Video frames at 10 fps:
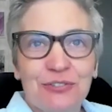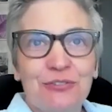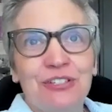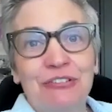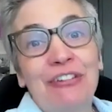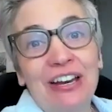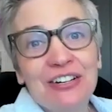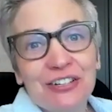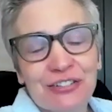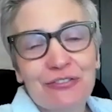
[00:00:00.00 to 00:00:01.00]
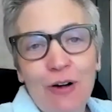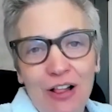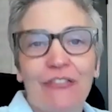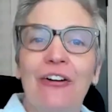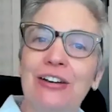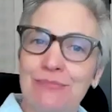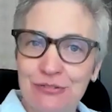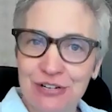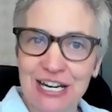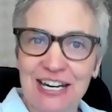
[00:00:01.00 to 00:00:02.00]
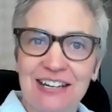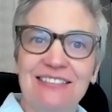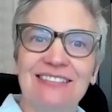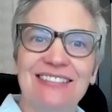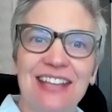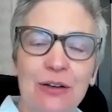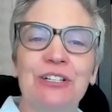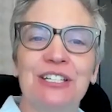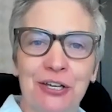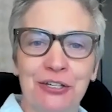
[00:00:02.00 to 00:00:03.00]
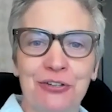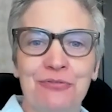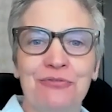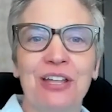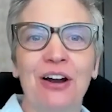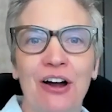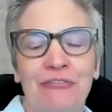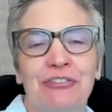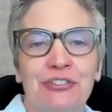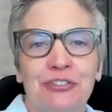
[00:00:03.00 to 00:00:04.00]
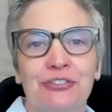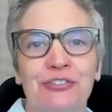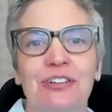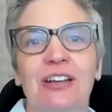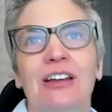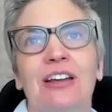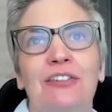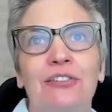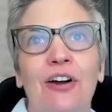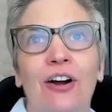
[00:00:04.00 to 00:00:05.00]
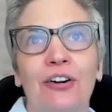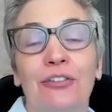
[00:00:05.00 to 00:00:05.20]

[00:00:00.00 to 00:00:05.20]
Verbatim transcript: defenders of qualified immunity, they would tell you that officers are